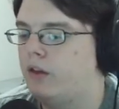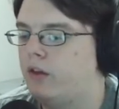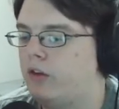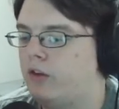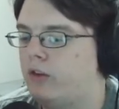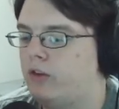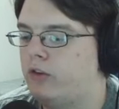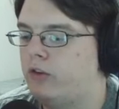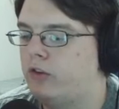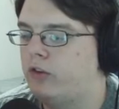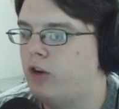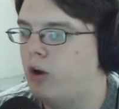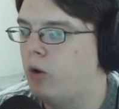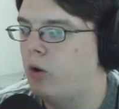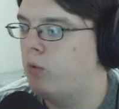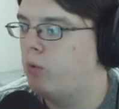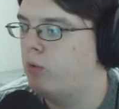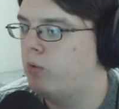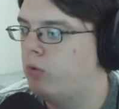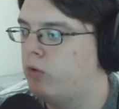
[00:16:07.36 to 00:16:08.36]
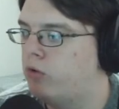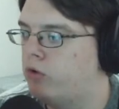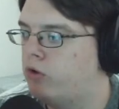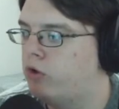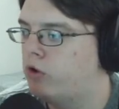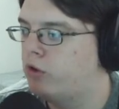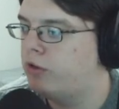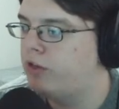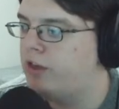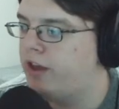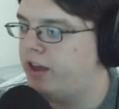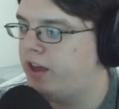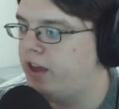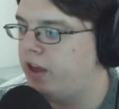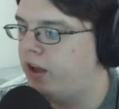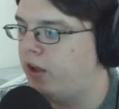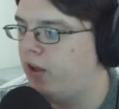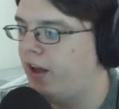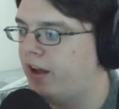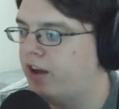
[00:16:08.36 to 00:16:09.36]
So you're
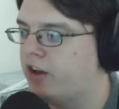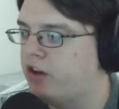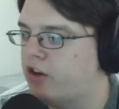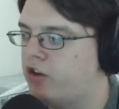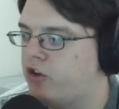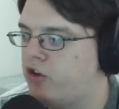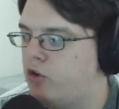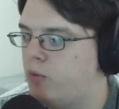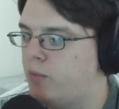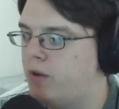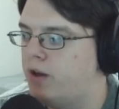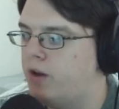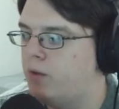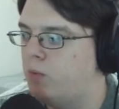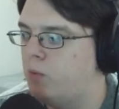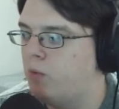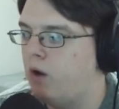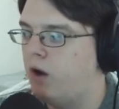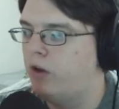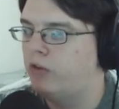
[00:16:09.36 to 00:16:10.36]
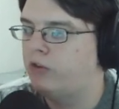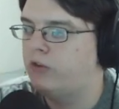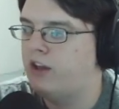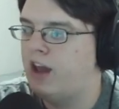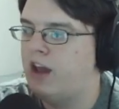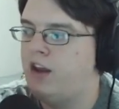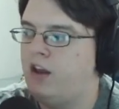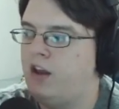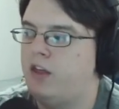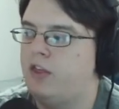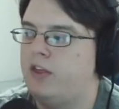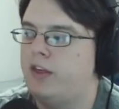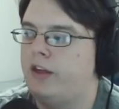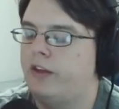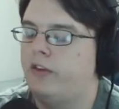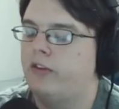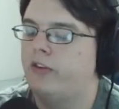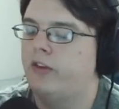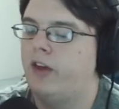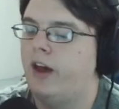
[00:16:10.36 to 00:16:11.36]
thinking like a human, while Xana
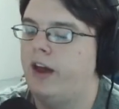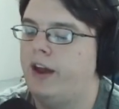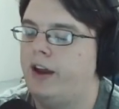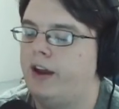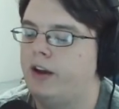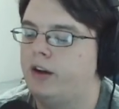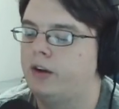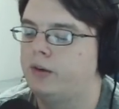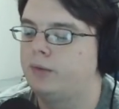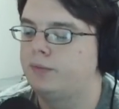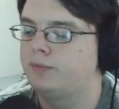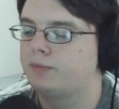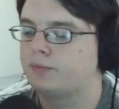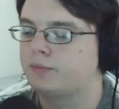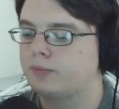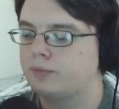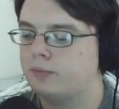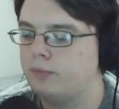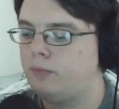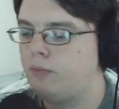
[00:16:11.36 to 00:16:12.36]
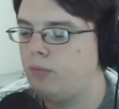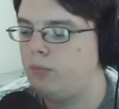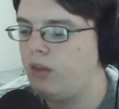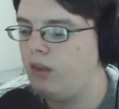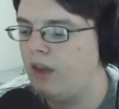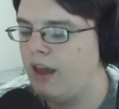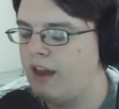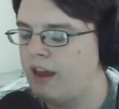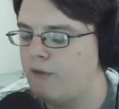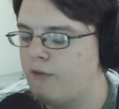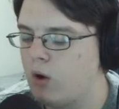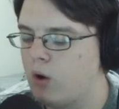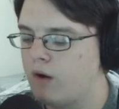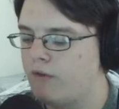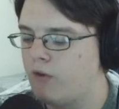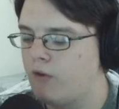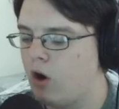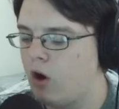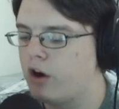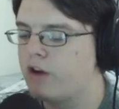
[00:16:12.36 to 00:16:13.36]
thinks like a form of
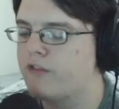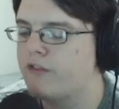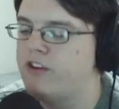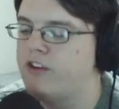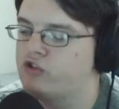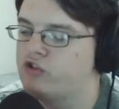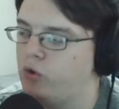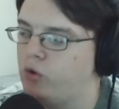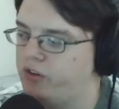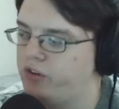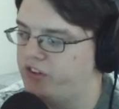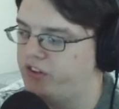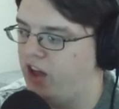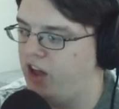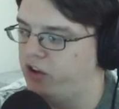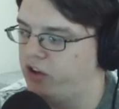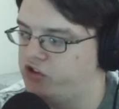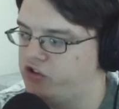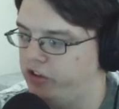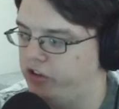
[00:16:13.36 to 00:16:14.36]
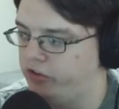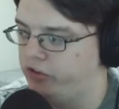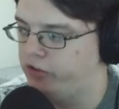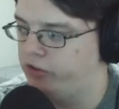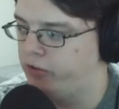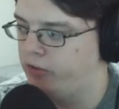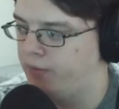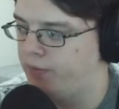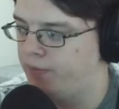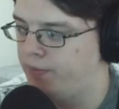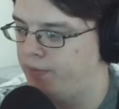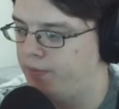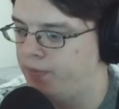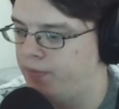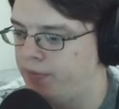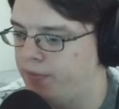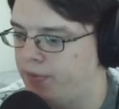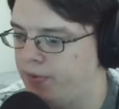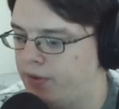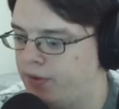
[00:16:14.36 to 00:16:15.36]
artificial intelligence.
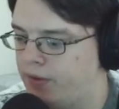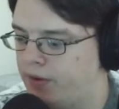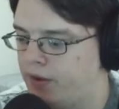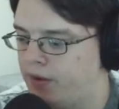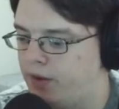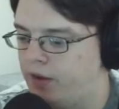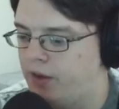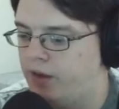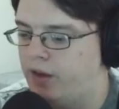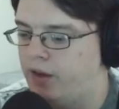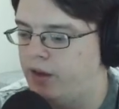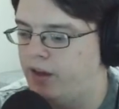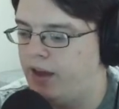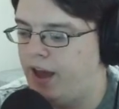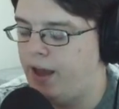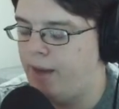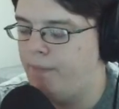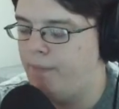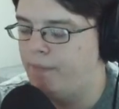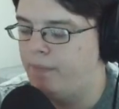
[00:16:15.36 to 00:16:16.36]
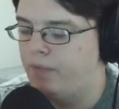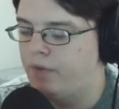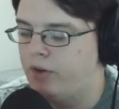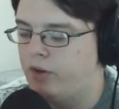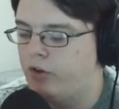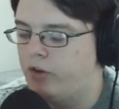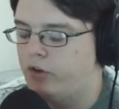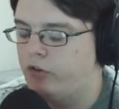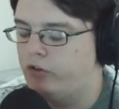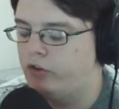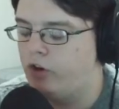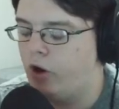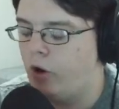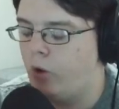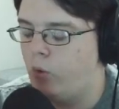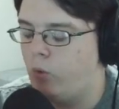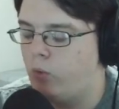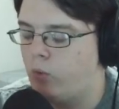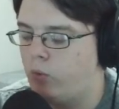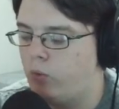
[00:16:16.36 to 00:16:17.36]
Okay?
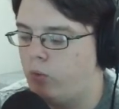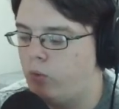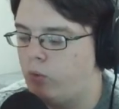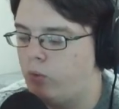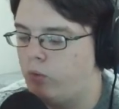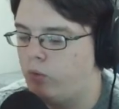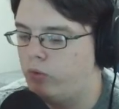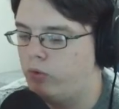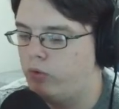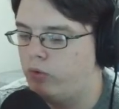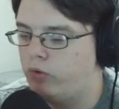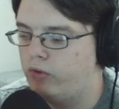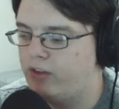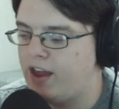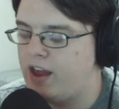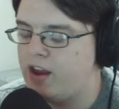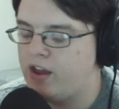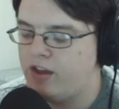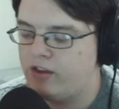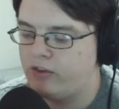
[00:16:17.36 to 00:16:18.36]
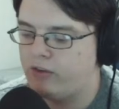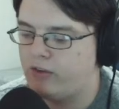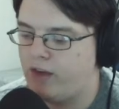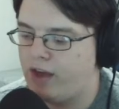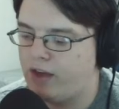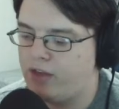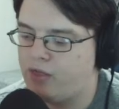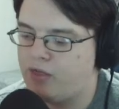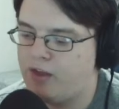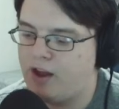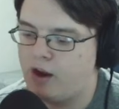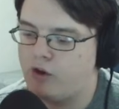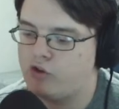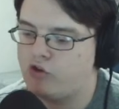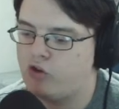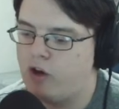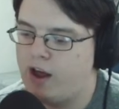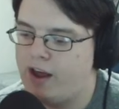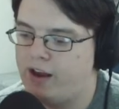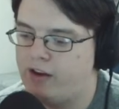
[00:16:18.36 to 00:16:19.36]
So Xana is like they're
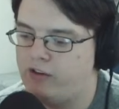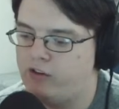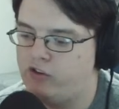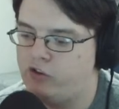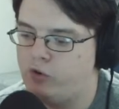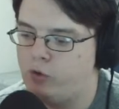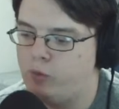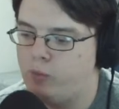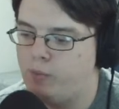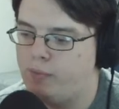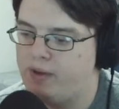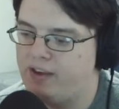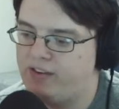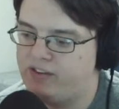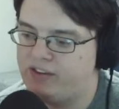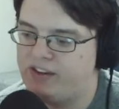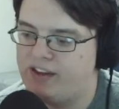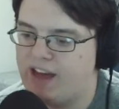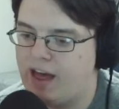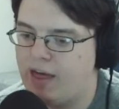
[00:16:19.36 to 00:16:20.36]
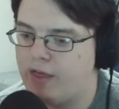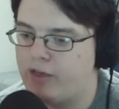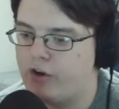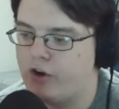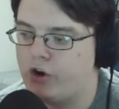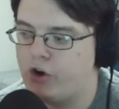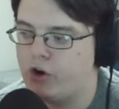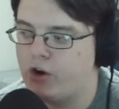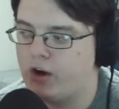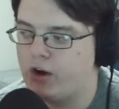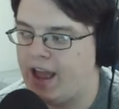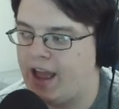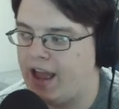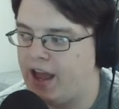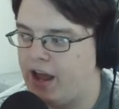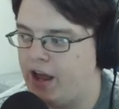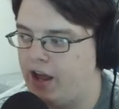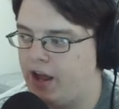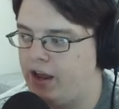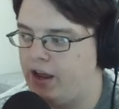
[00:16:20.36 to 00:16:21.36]
trying to piece together
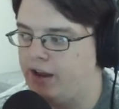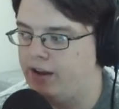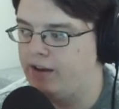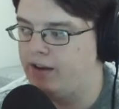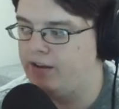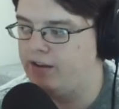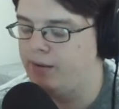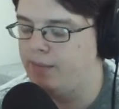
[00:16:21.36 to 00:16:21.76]
and,